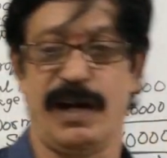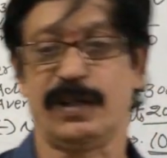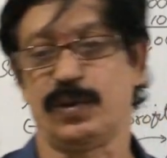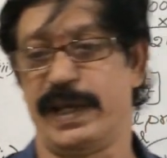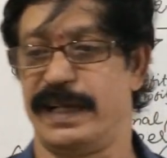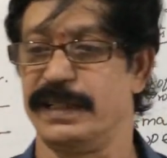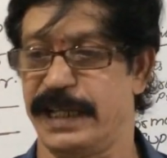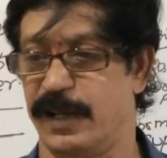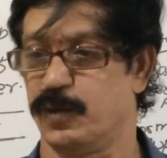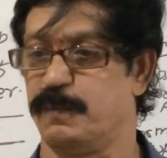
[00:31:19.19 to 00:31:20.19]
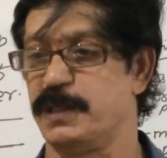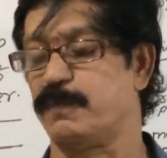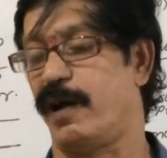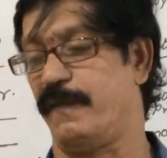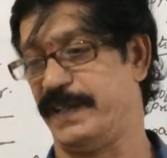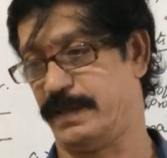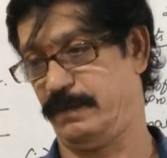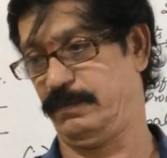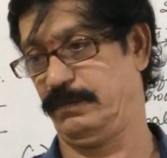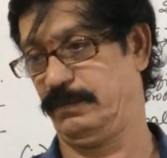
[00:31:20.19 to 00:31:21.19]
want to earn 10 rupees profit.